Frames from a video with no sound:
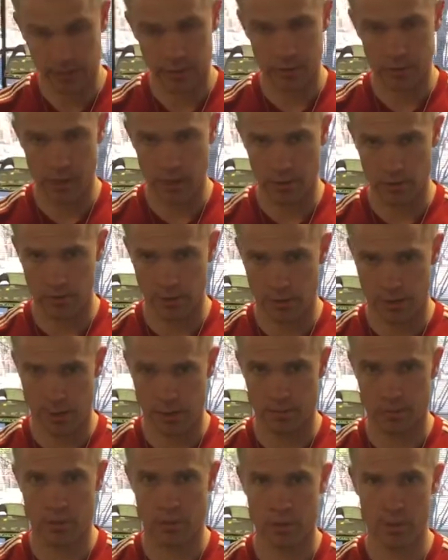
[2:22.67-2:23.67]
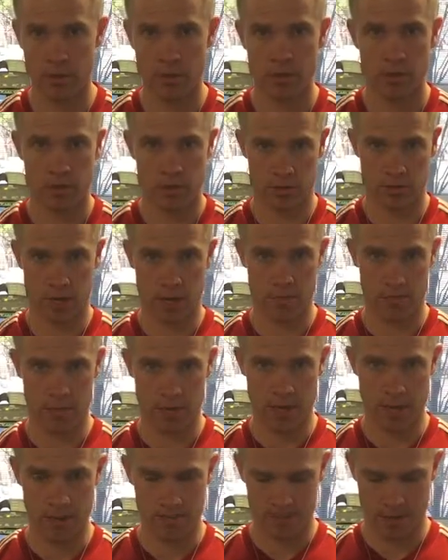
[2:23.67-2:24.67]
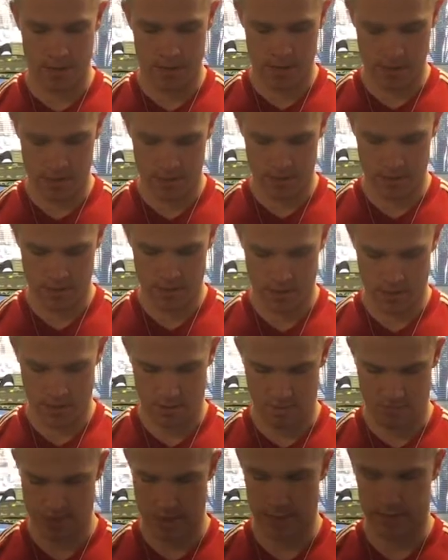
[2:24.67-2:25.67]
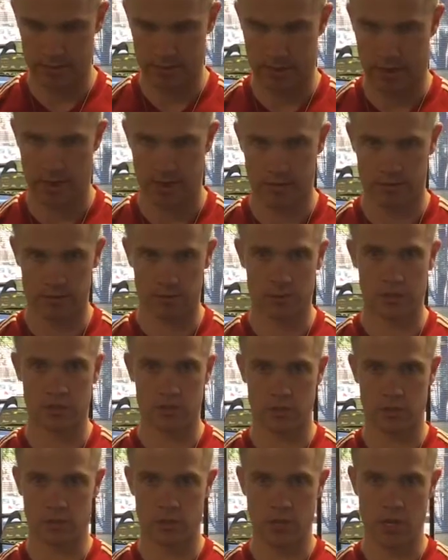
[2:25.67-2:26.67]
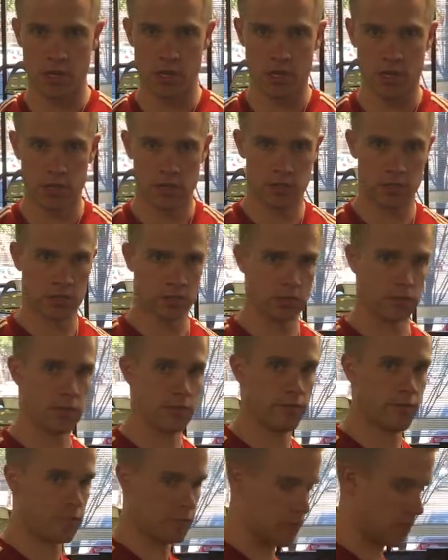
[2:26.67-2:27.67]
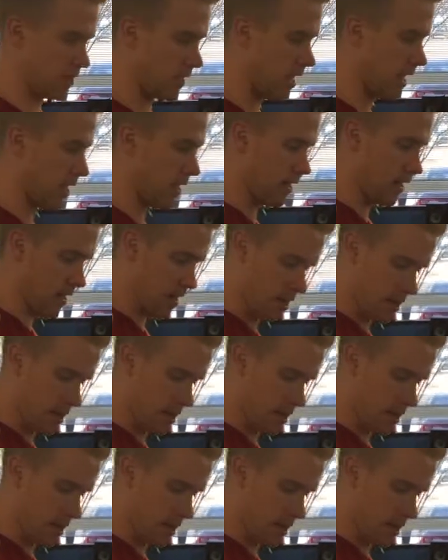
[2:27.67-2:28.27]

a nail with a hammer, you're coming up and back down. So just so you can see from the side,